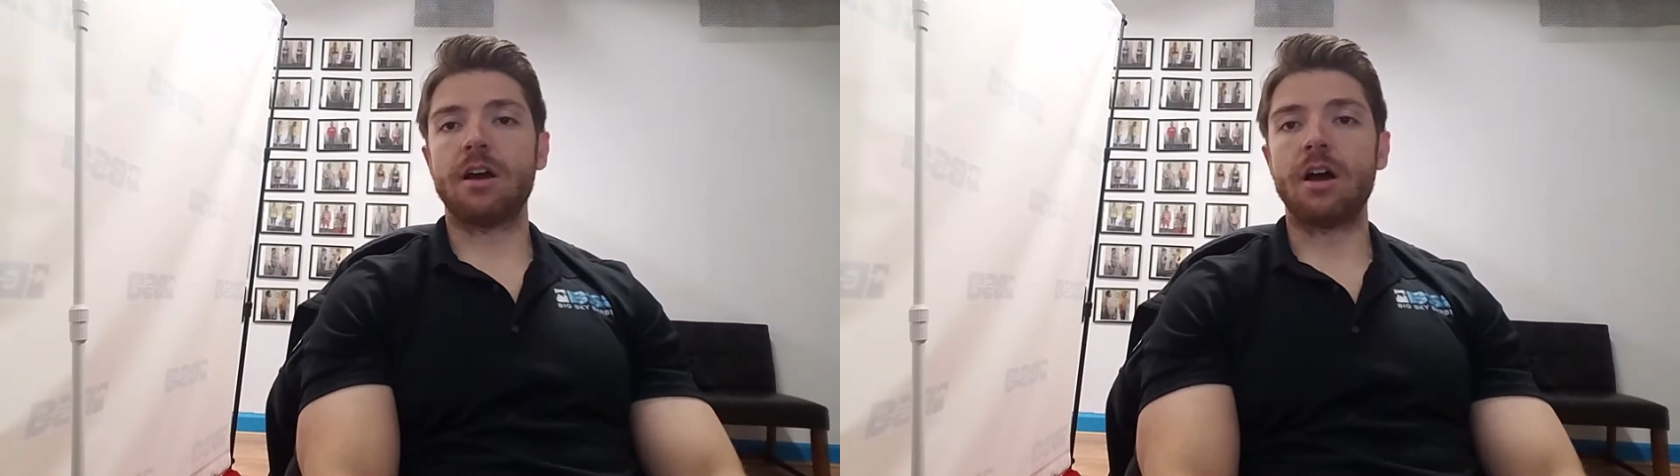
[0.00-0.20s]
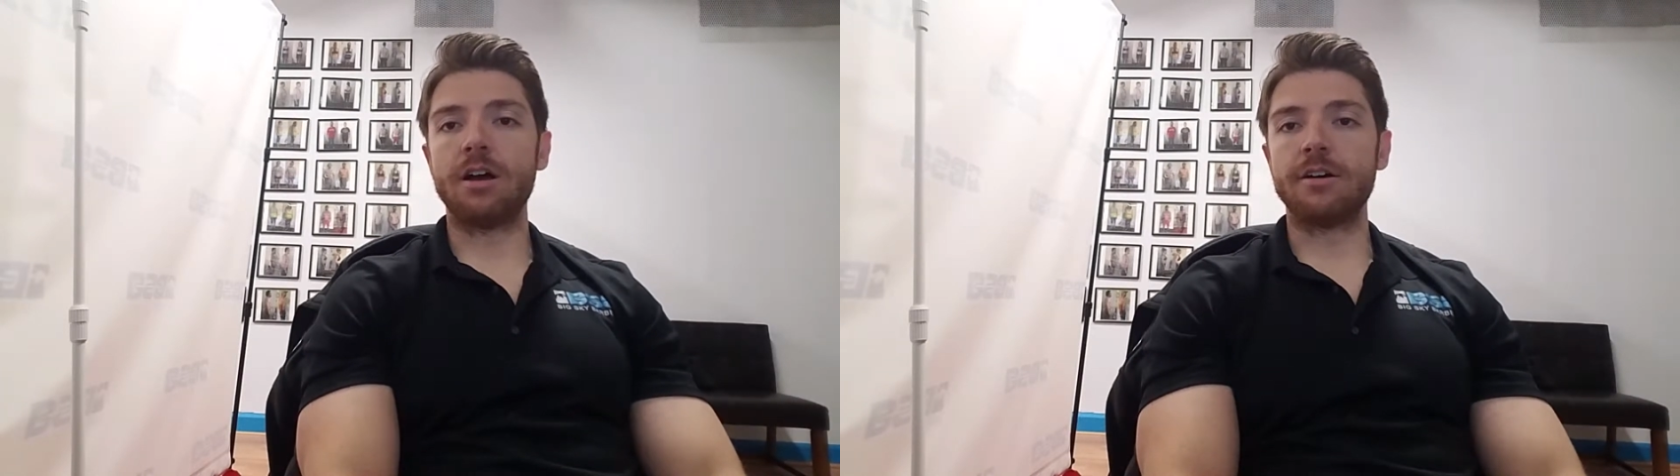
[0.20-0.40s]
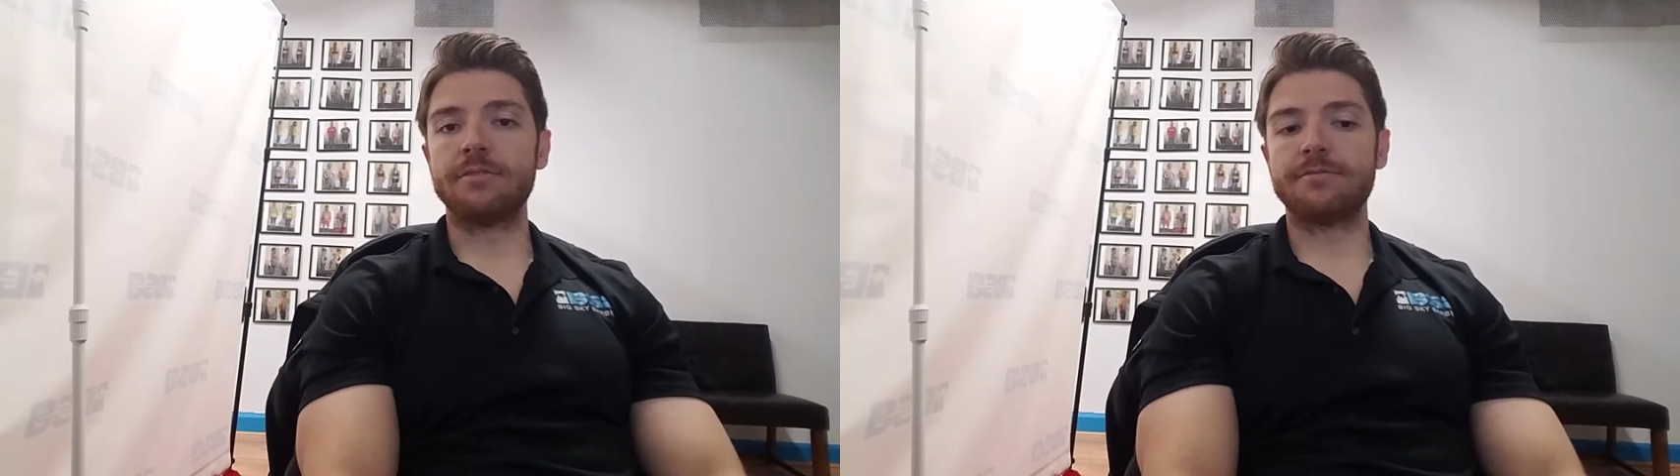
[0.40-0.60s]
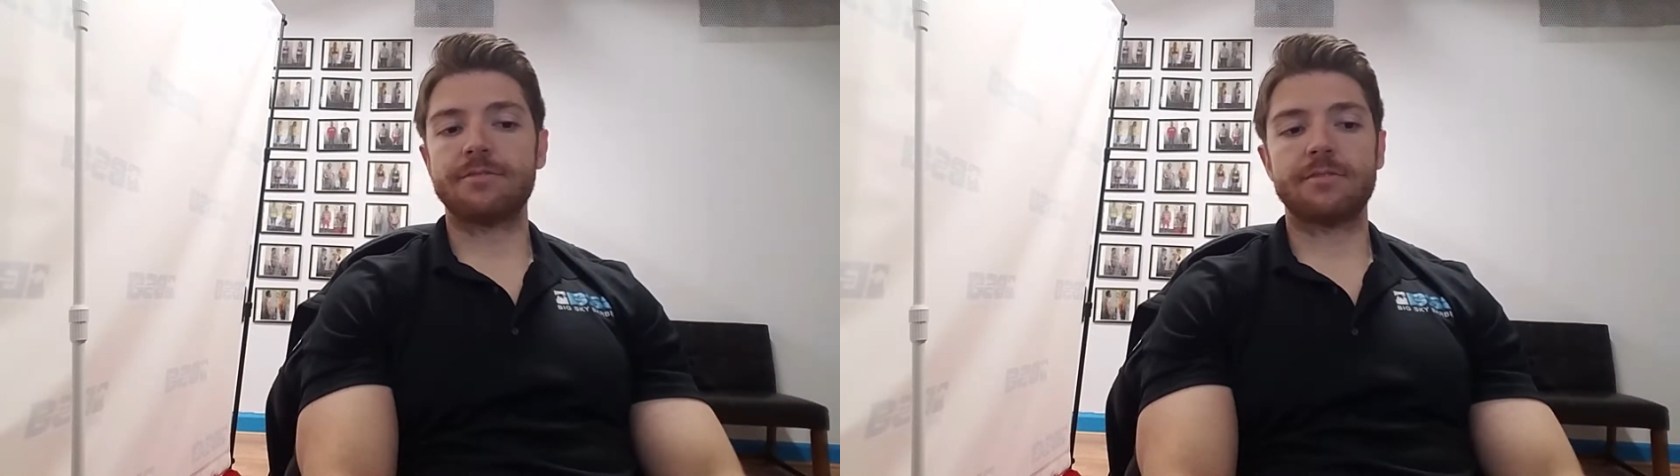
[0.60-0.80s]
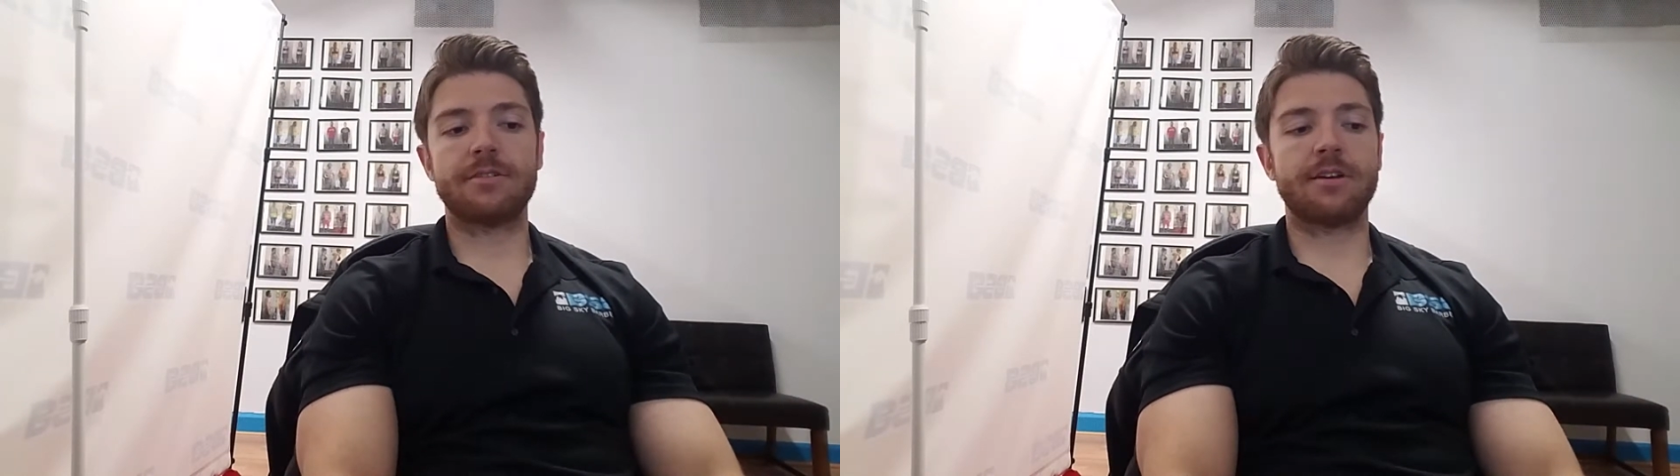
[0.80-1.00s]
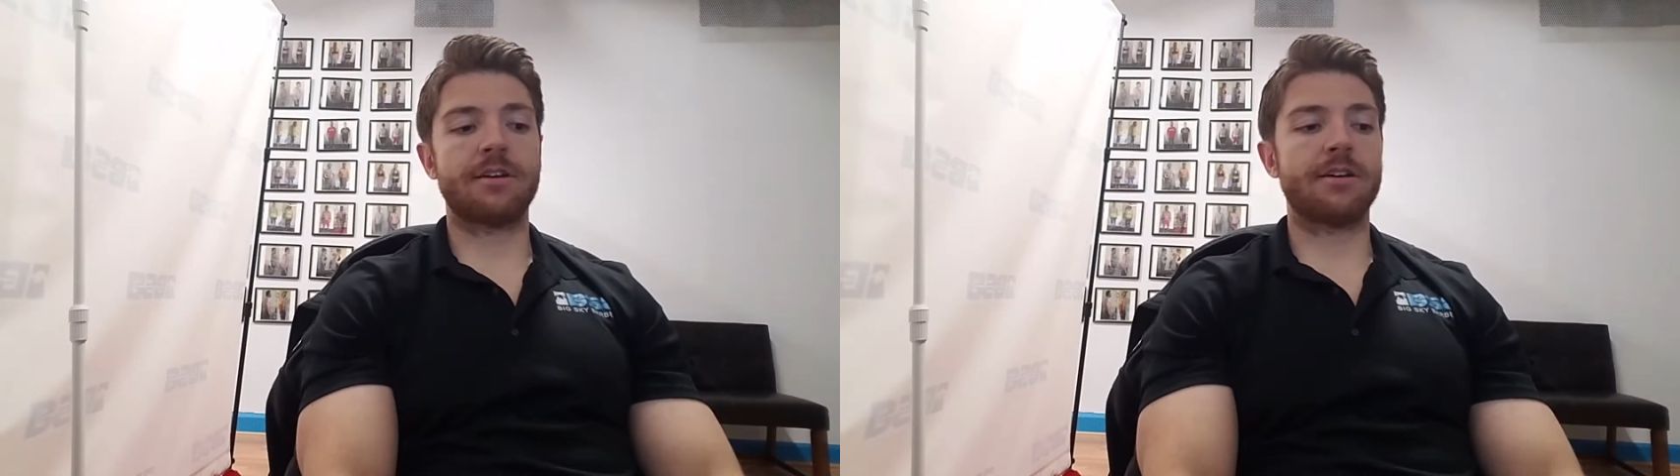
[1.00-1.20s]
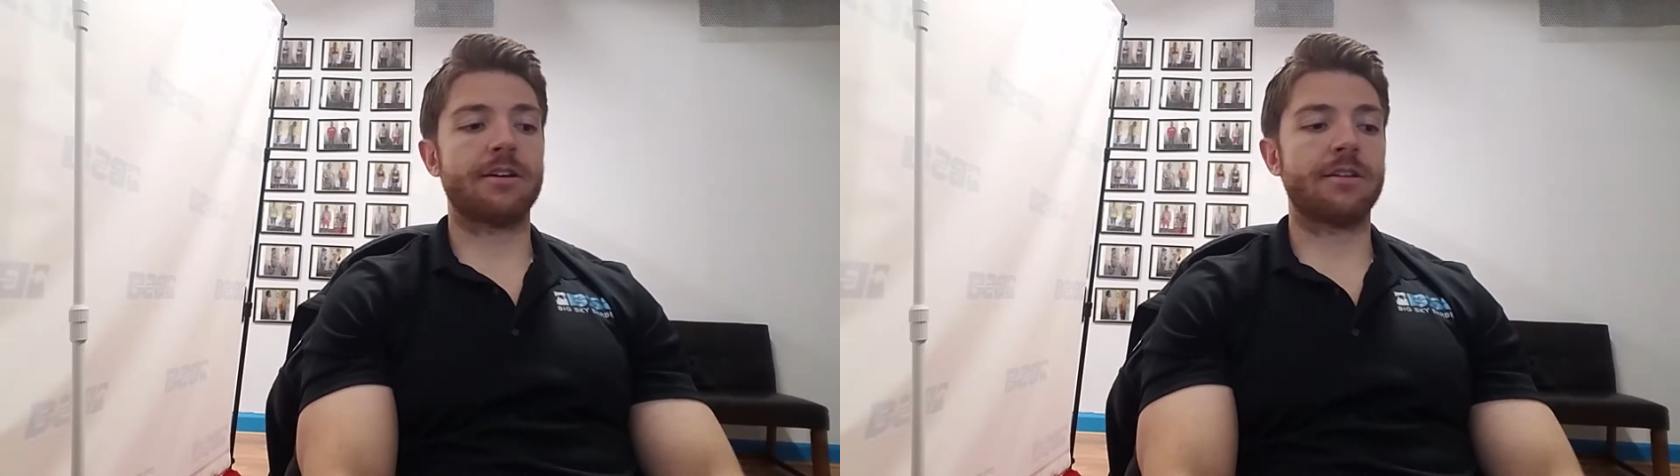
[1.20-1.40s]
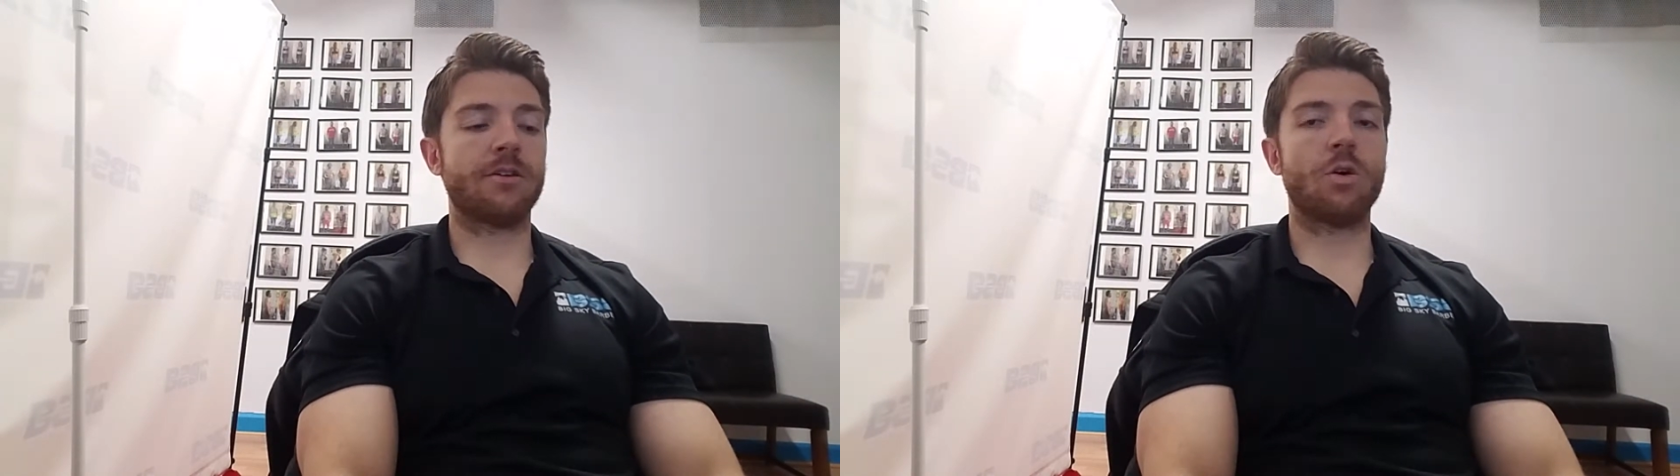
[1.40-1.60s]
of
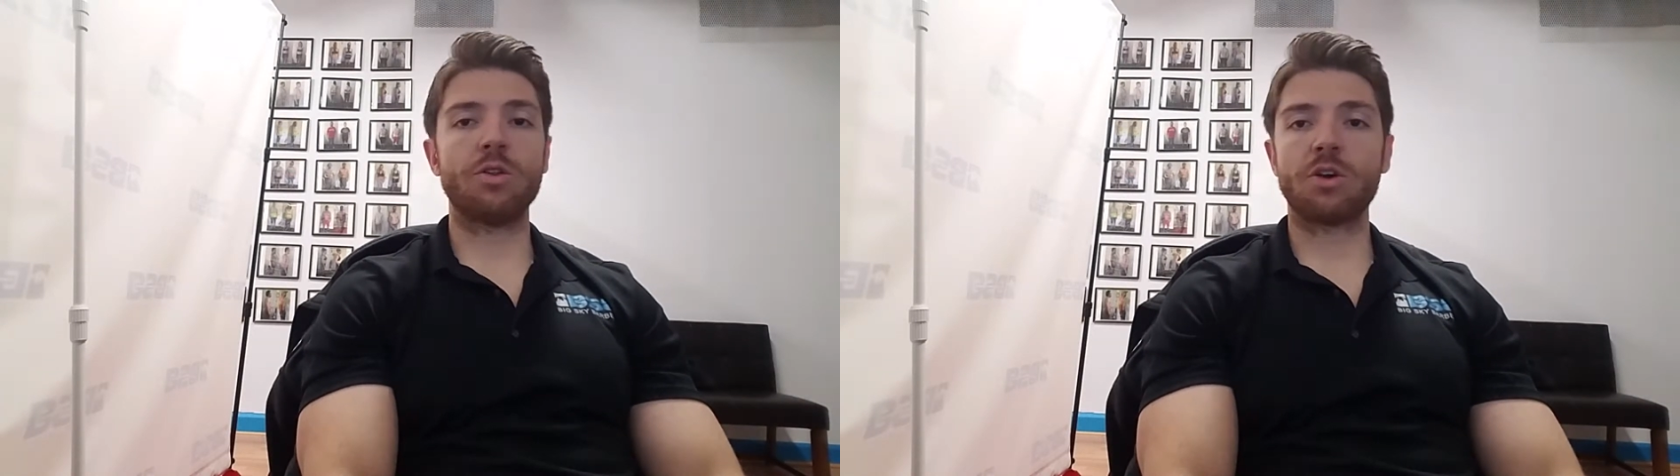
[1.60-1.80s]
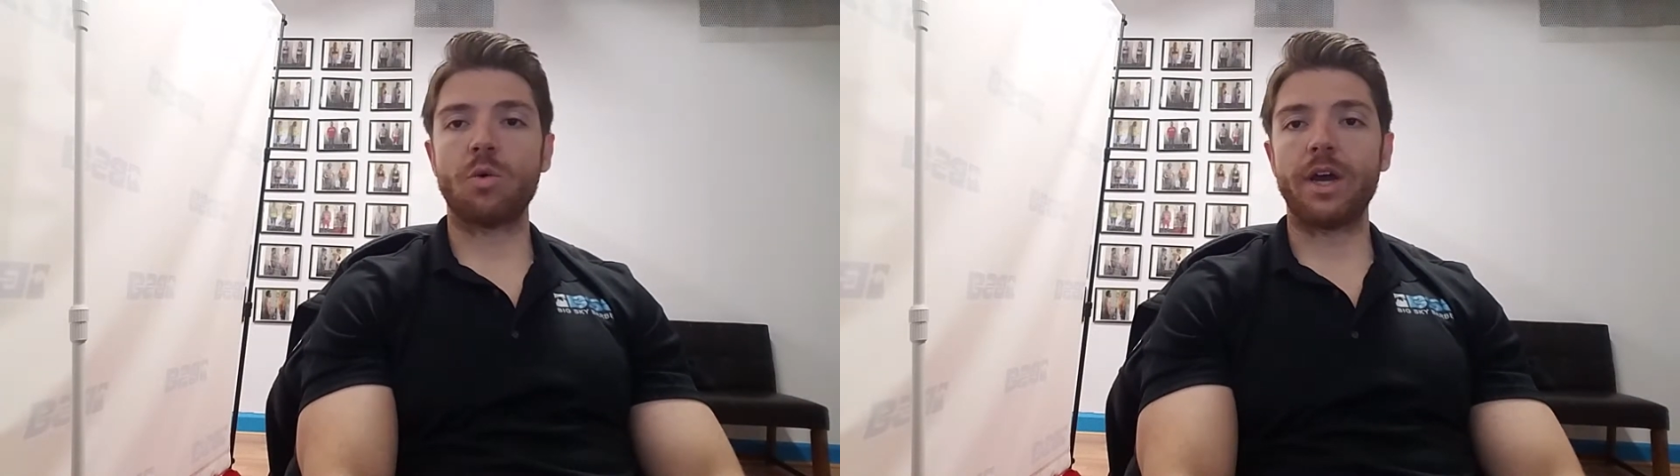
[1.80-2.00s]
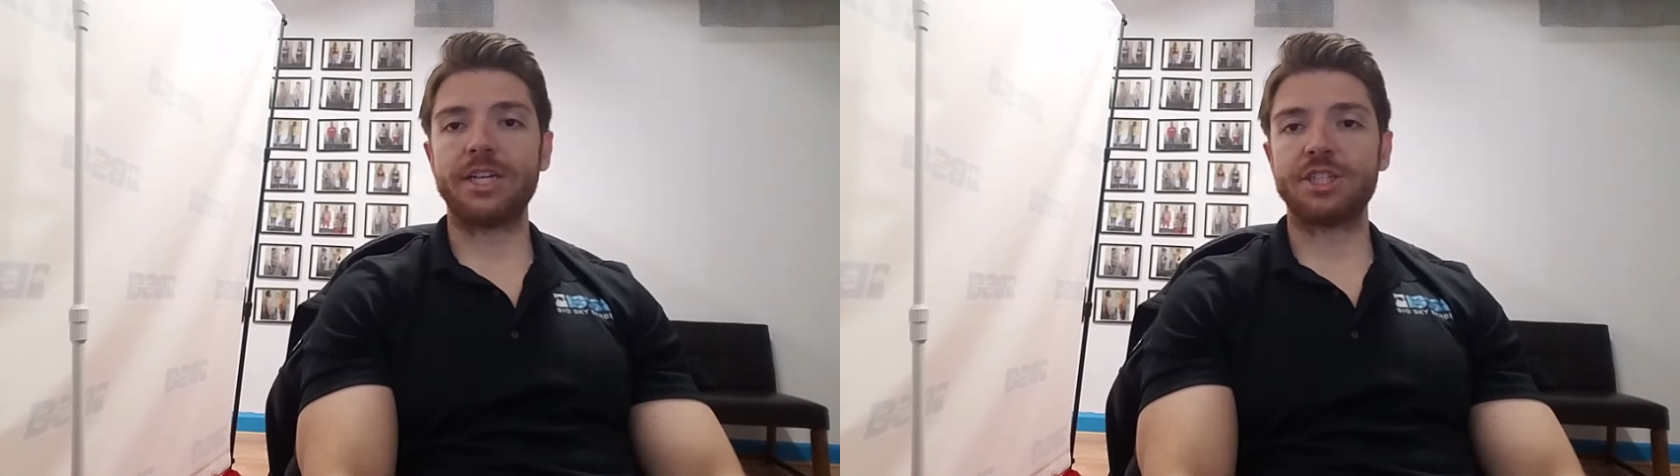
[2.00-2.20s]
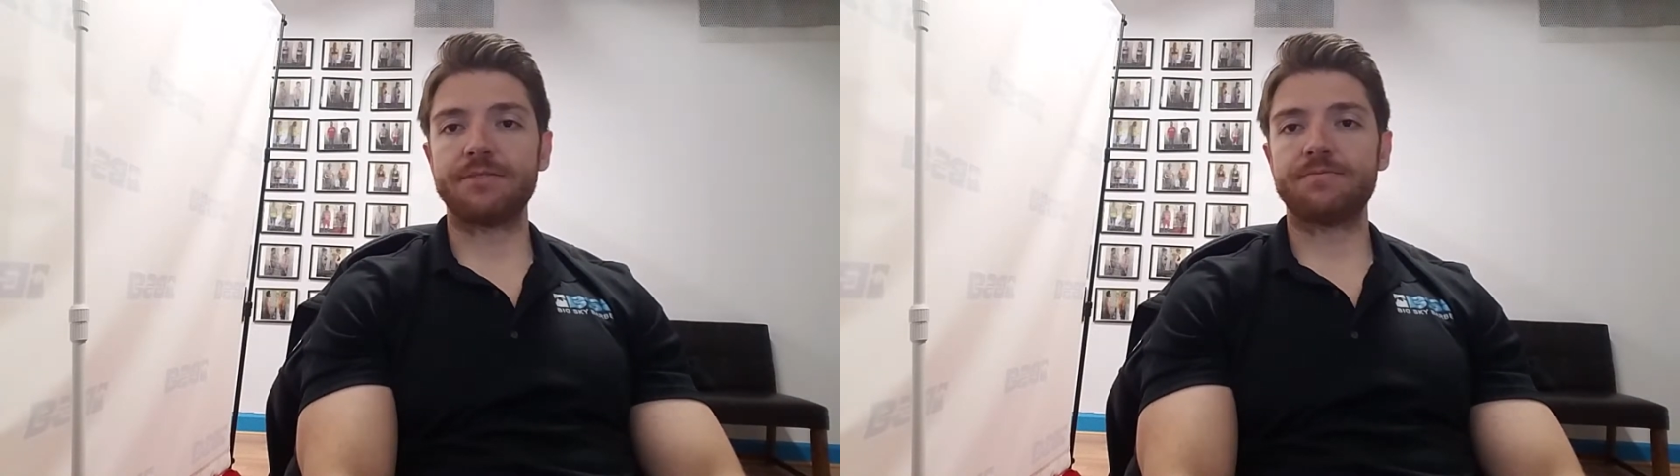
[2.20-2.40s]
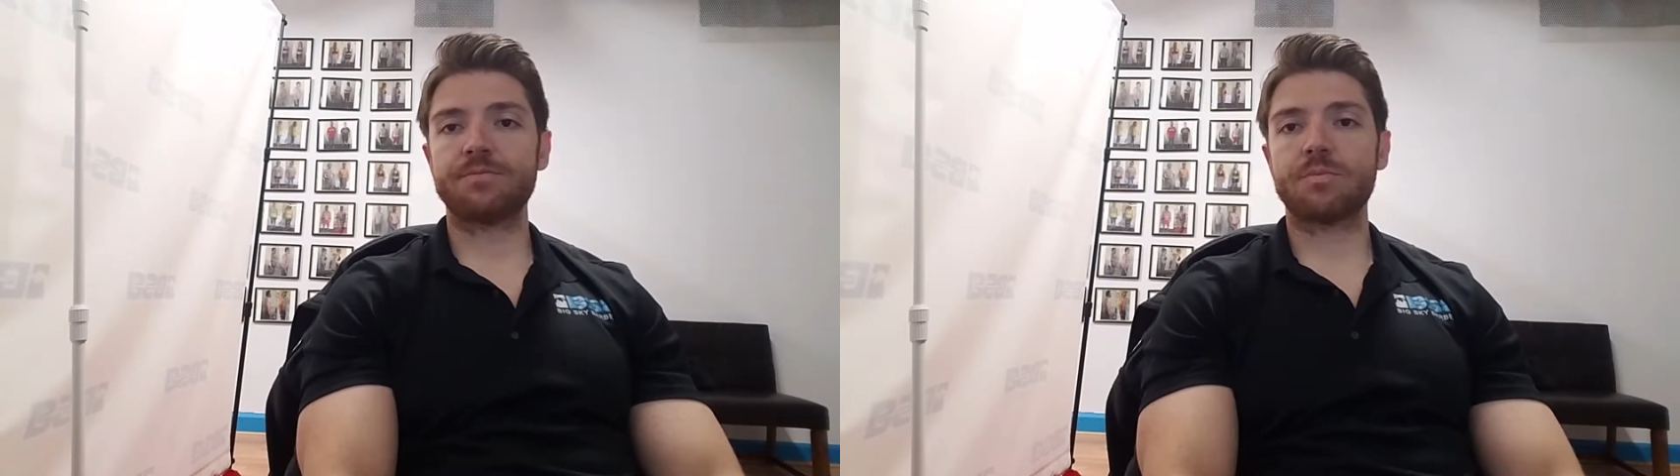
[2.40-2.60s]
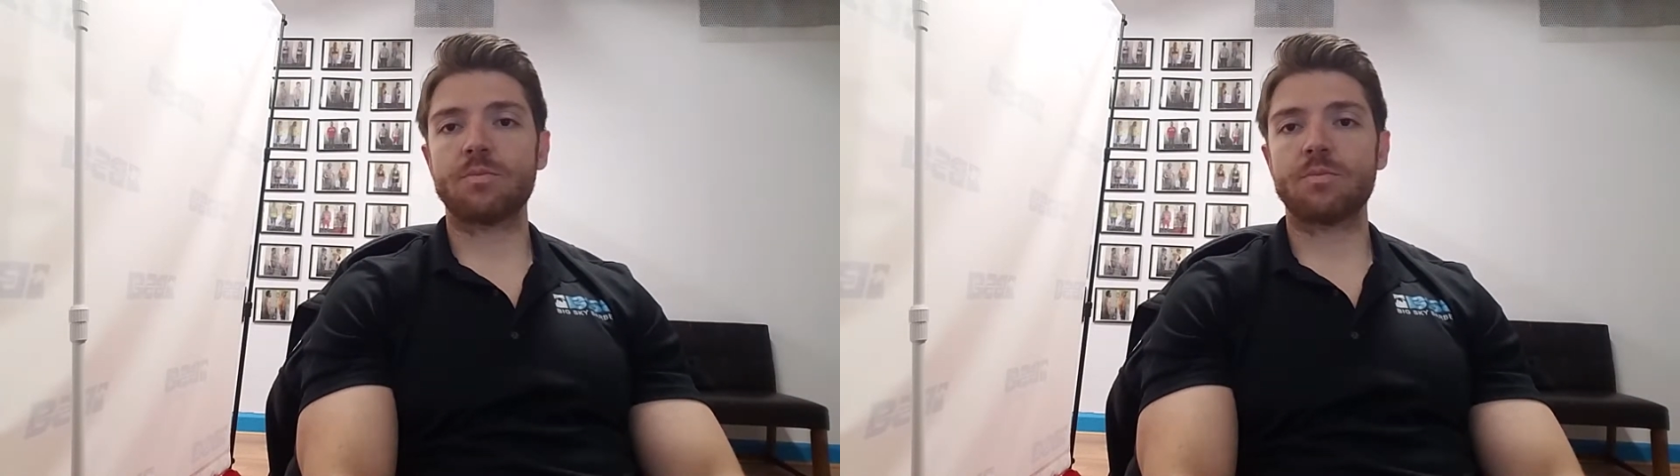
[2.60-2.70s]
uh, the whole equation